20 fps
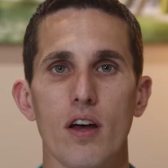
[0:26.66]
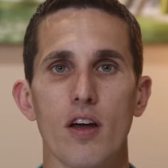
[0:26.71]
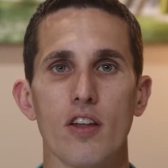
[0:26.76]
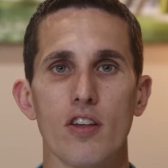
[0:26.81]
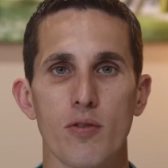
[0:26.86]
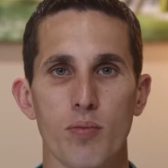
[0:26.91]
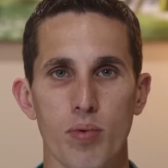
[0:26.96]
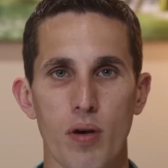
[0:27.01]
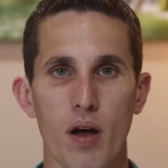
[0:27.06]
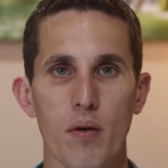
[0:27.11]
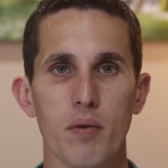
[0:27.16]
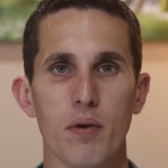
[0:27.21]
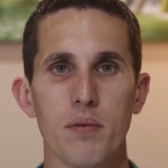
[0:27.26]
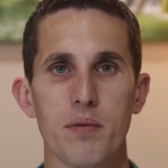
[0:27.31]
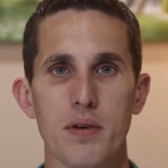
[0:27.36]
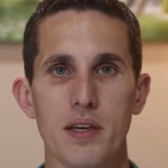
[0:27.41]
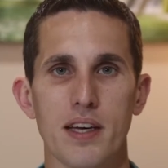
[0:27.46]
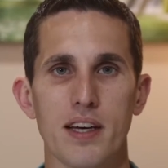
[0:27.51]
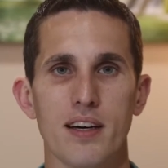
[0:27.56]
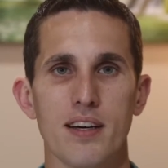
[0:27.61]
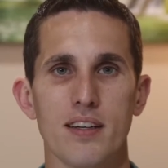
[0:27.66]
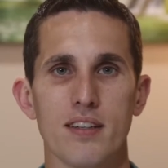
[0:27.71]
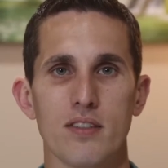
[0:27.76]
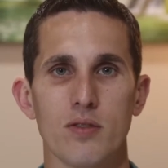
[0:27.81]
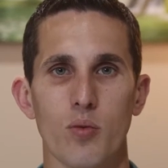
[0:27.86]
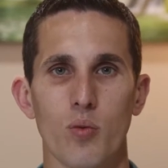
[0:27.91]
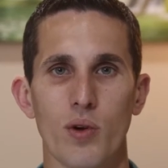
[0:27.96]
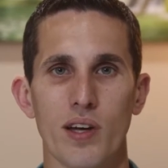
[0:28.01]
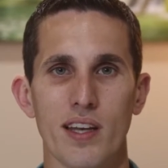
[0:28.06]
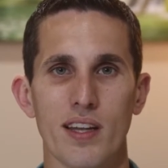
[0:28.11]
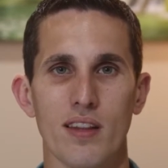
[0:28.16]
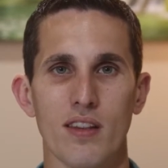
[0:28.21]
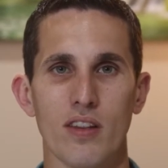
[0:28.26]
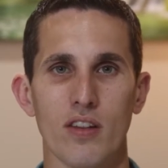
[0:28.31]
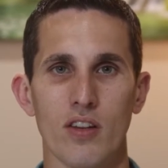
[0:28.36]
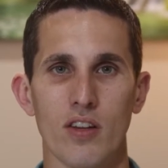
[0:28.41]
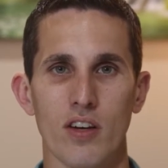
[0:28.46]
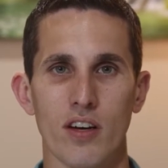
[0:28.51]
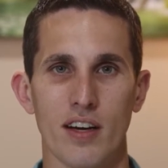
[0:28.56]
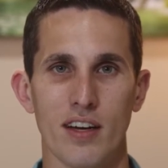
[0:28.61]
It's probably because we
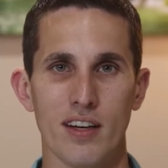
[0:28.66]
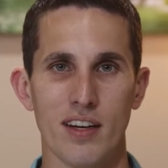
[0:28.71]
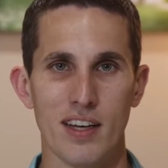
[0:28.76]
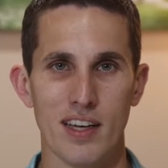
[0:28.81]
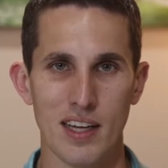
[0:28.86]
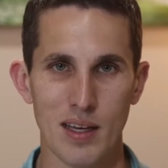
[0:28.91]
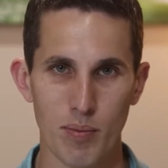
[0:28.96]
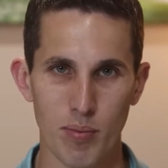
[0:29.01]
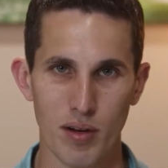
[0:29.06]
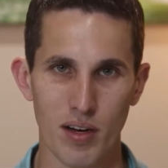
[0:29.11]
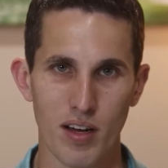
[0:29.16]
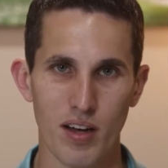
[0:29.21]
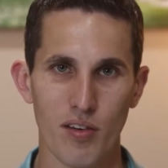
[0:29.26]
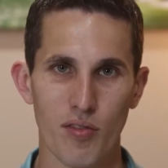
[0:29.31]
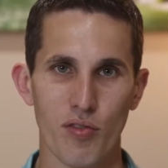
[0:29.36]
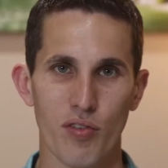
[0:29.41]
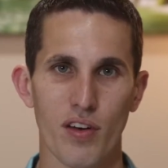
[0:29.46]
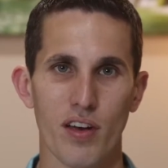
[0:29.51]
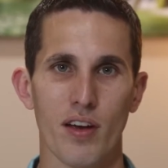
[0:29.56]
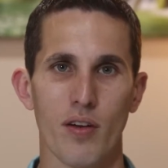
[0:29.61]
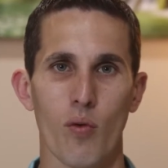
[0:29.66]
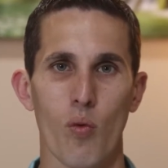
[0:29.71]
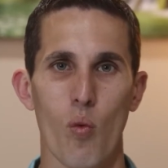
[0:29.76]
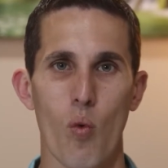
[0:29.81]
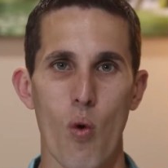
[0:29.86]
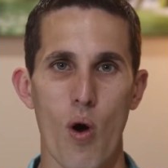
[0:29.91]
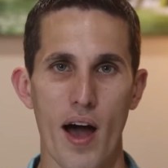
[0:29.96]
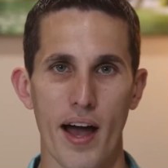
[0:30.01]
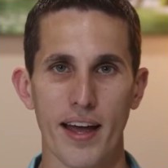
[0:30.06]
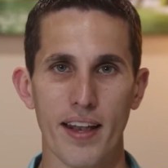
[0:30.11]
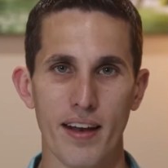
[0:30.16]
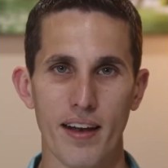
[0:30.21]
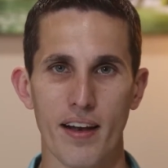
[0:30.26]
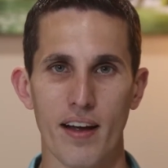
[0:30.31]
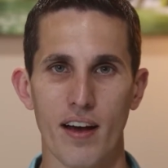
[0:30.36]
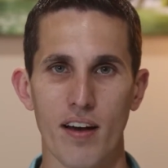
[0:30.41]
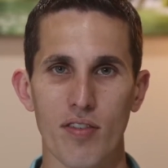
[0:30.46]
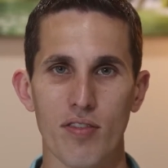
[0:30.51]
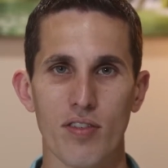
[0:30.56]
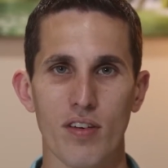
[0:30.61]
didn't look deep enough and wide
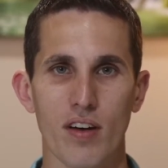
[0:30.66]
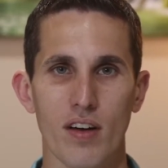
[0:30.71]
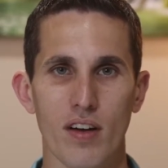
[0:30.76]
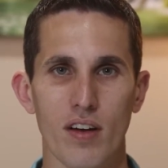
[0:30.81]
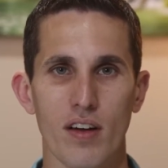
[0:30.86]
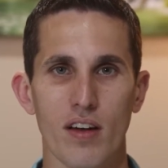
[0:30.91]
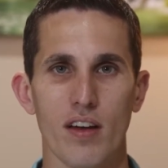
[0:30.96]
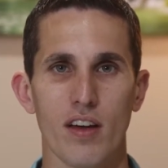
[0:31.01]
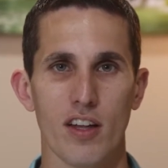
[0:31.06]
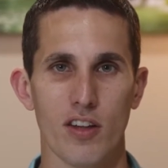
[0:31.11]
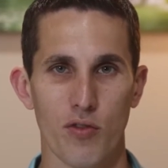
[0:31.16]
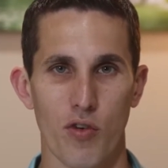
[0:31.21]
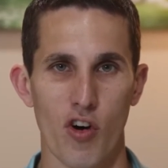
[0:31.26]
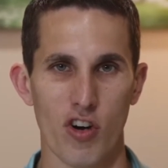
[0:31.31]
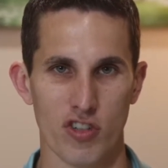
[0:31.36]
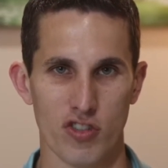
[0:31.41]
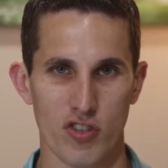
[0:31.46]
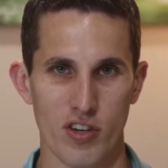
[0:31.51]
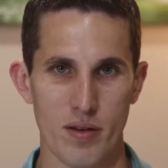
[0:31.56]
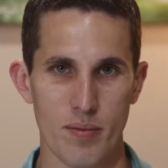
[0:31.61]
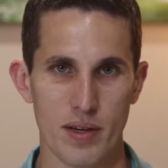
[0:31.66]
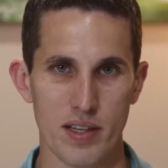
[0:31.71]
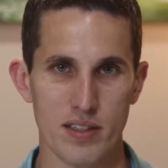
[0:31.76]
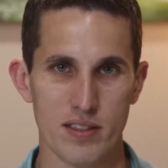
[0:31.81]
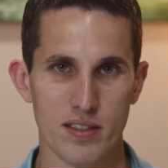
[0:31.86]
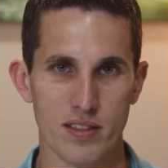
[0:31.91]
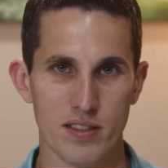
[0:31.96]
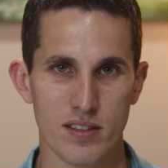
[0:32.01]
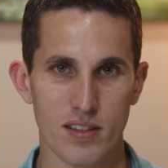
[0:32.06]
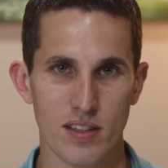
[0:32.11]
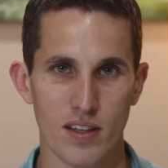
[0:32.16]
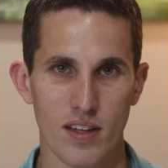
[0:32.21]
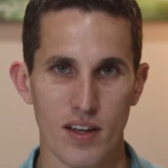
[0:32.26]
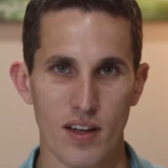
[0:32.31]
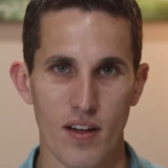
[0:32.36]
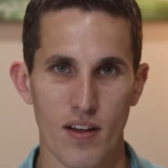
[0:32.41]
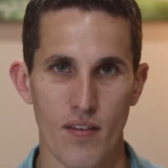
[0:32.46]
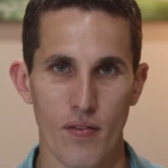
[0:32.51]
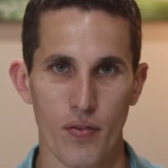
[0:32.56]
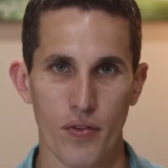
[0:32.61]
enough as far as treatments.
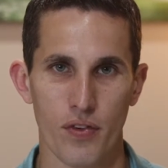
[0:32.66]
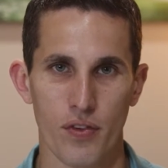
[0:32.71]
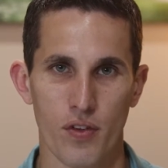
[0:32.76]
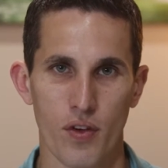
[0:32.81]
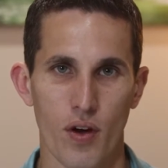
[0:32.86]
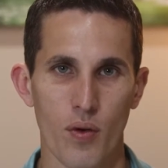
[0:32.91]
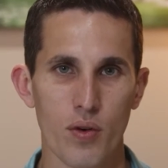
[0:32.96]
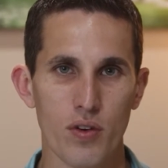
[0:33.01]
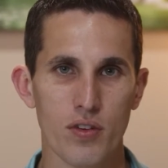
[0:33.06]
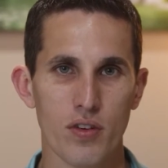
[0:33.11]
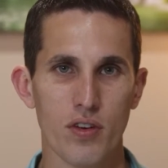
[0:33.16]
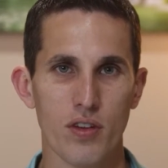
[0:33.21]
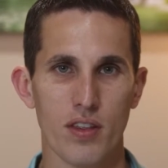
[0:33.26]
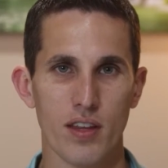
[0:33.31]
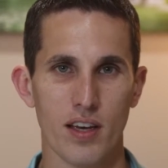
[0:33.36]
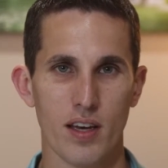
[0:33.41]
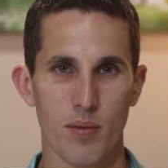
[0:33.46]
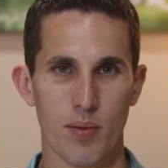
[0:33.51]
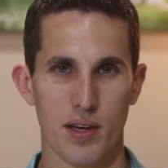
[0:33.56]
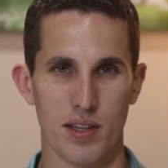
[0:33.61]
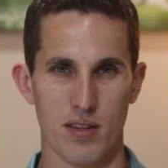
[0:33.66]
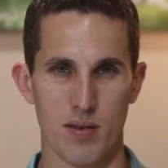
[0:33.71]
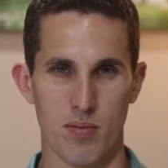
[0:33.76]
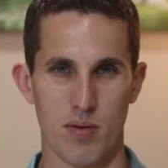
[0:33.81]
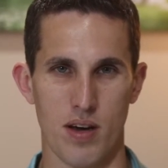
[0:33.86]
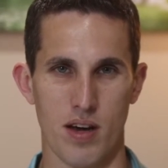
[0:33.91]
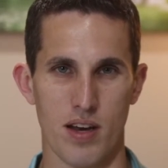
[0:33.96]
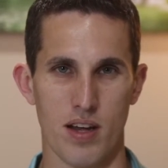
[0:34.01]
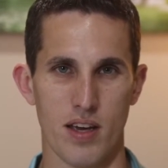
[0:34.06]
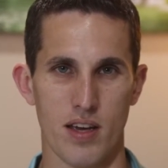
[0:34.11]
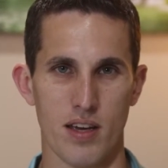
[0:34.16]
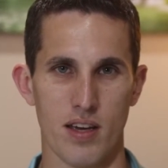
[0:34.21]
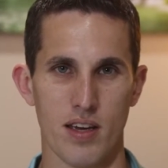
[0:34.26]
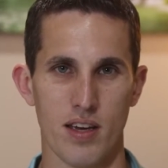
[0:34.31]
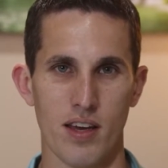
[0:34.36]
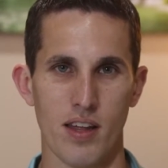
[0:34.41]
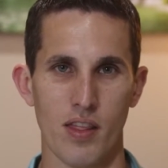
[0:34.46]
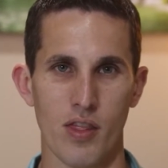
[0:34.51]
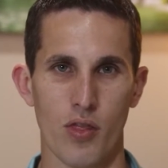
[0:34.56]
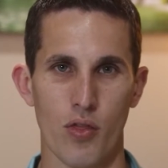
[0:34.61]
So I want you to think about the body
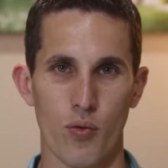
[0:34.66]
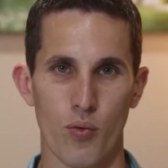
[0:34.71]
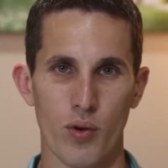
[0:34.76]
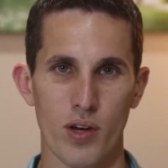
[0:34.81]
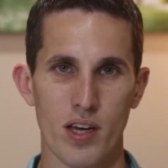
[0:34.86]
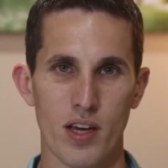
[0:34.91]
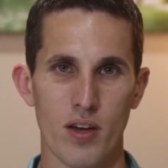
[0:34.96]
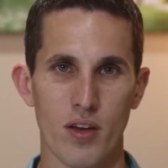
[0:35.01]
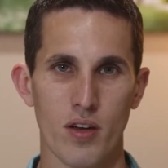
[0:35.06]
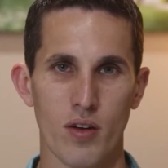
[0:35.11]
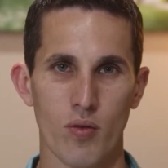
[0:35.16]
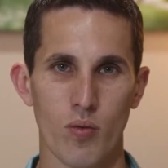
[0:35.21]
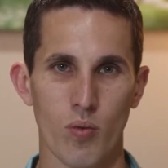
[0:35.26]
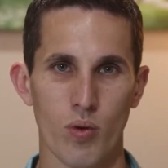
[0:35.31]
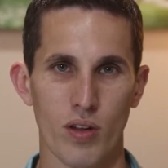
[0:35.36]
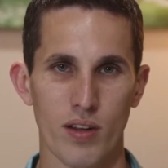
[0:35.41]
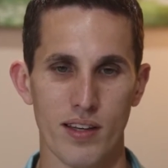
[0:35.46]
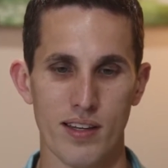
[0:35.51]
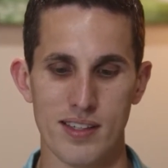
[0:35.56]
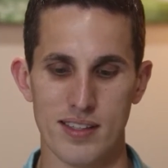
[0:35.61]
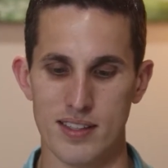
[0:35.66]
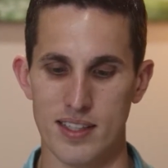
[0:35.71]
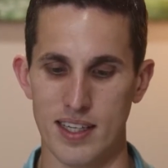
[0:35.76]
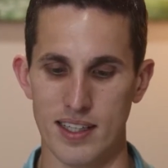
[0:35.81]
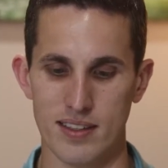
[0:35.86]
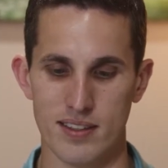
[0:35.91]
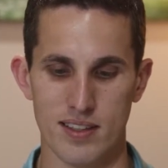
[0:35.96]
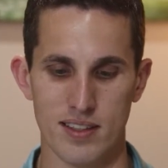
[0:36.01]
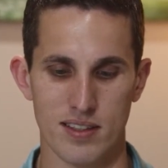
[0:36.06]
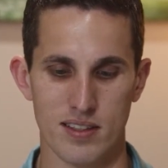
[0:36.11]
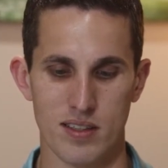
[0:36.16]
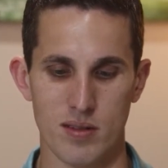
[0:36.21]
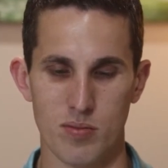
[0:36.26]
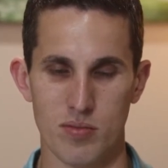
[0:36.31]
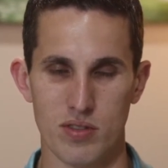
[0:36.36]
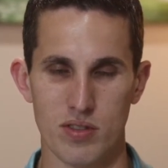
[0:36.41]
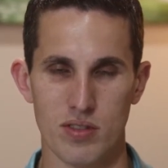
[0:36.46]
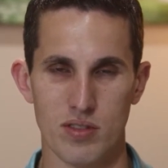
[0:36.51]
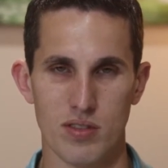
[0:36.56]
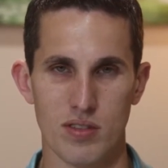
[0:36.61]
in three really distinct
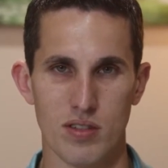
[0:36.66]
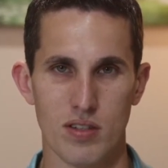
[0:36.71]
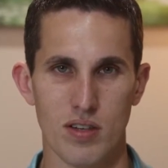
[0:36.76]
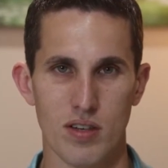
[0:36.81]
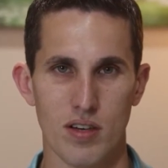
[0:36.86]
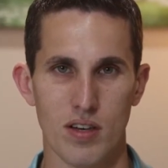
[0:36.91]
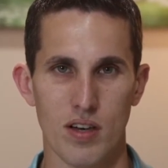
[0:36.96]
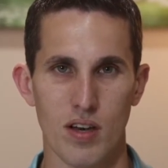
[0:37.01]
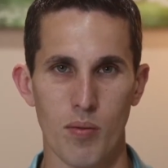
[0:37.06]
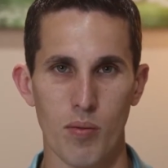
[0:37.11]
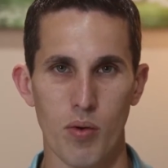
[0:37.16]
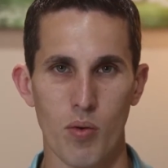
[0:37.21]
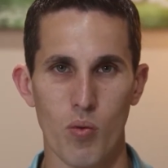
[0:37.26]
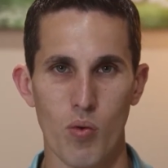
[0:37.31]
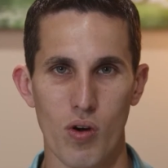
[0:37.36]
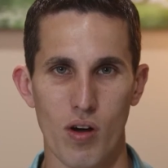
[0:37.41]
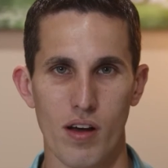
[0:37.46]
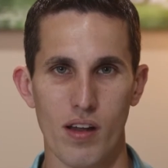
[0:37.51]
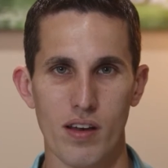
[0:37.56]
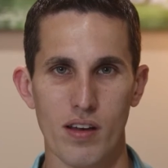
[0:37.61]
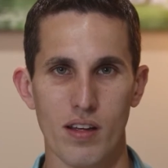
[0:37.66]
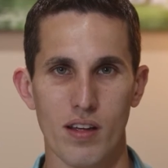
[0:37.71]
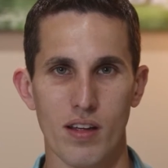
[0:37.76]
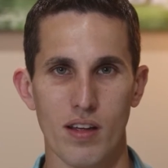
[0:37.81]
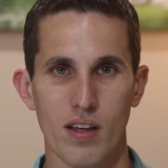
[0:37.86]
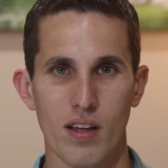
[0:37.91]
systems. Number one,